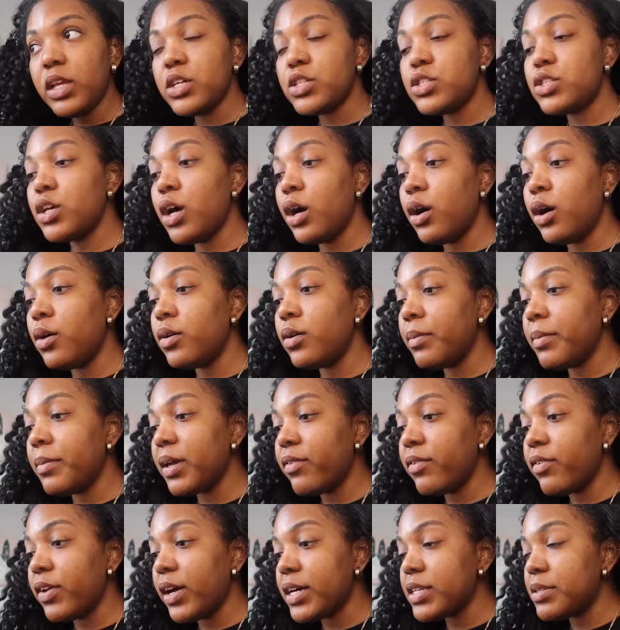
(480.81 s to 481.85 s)
So let me
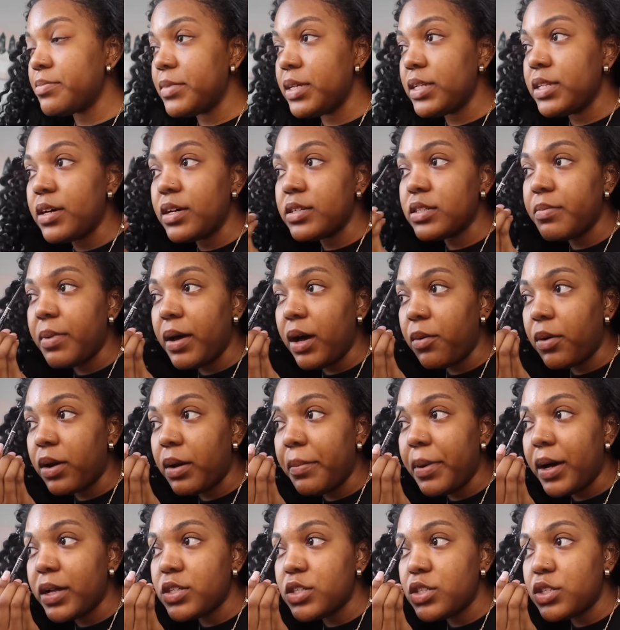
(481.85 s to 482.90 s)
give you guys some details about what I'm
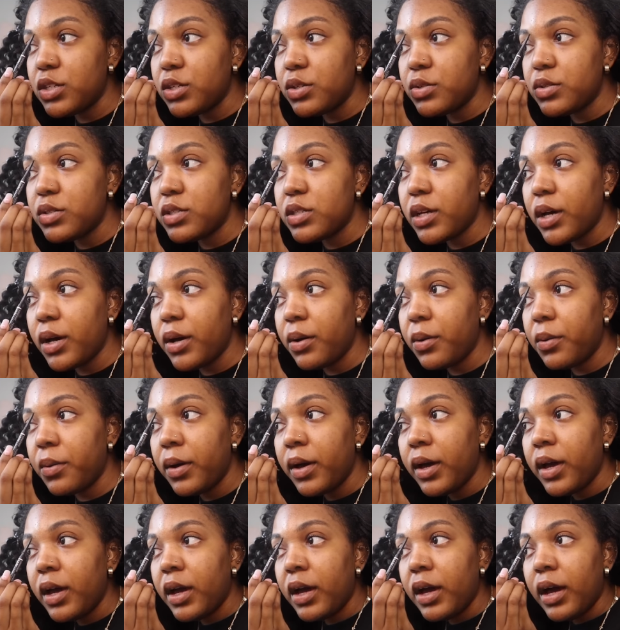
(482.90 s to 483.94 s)
about to do. So
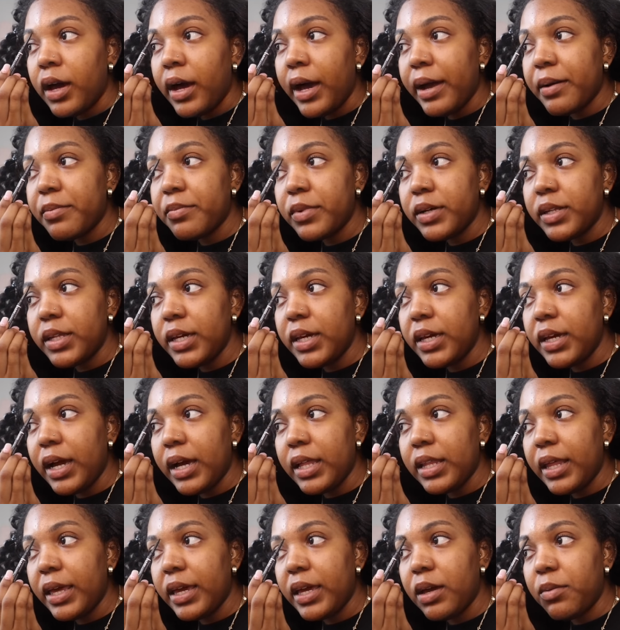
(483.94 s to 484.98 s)
I
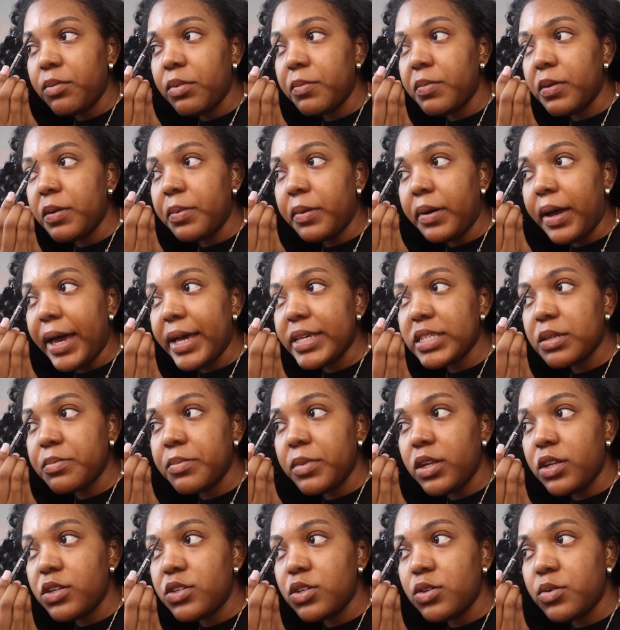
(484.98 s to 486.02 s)
like it when people ask me
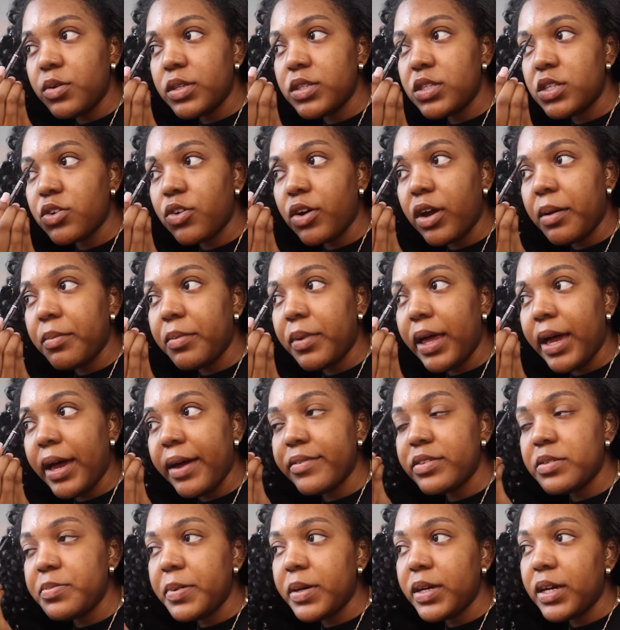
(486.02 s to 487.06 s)
to do Instagram
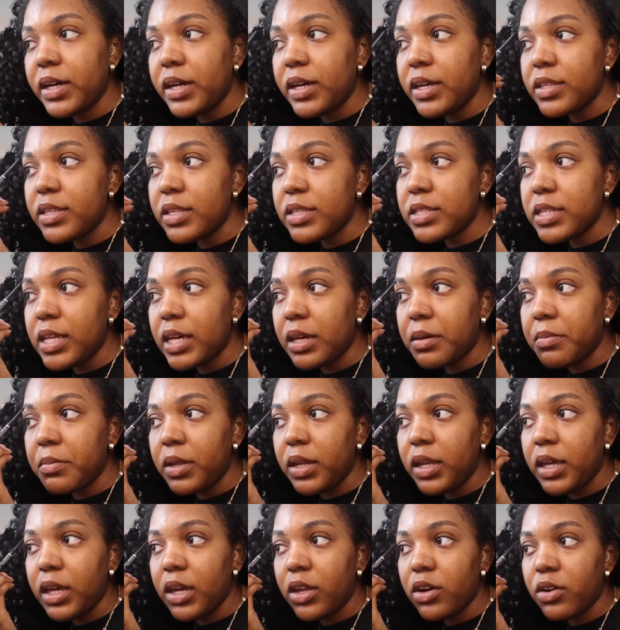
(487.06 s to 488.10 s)
lives because it's like
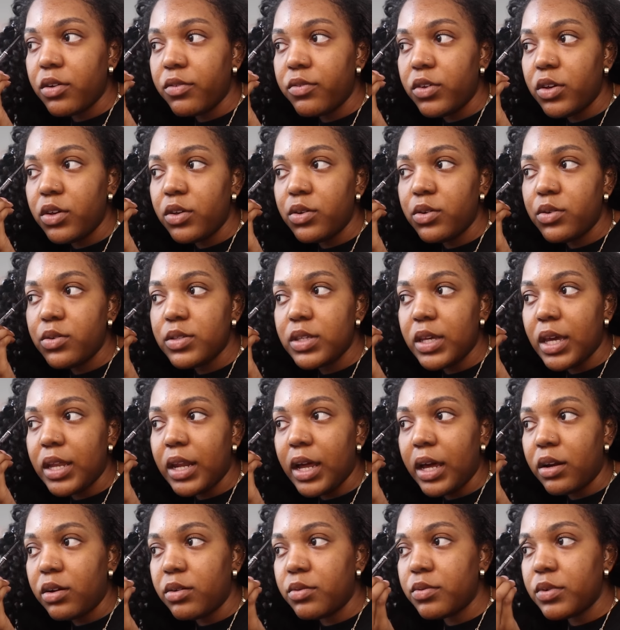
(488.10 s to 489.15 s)
mini interviews, and
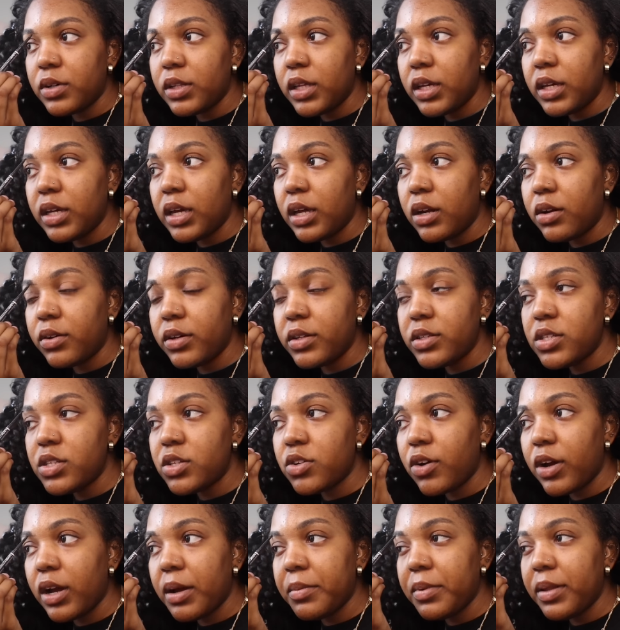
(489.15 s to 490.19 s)
I don't really get on
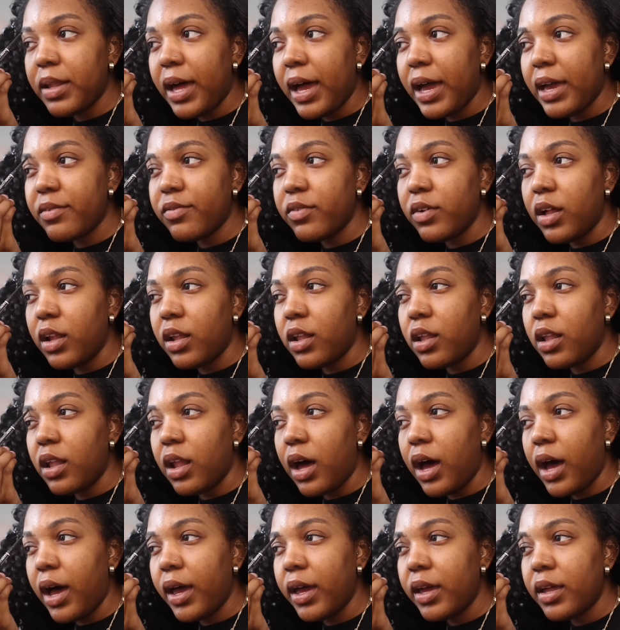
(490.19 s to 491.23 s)
Instagram live a
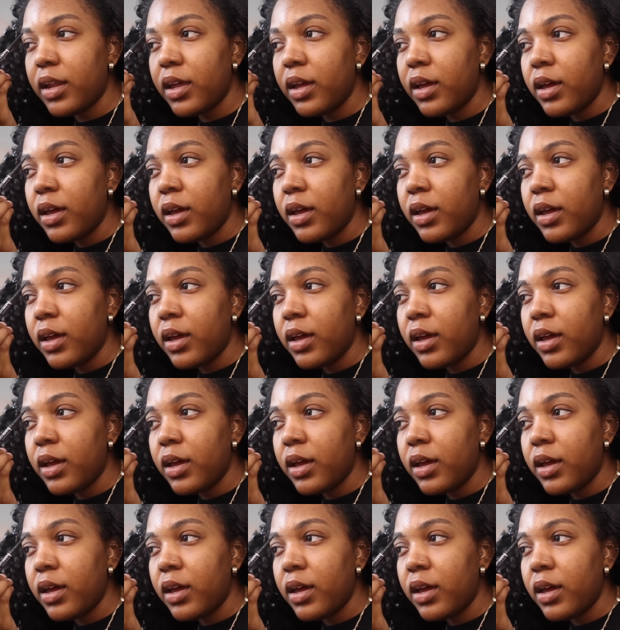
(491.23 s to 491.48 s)
lot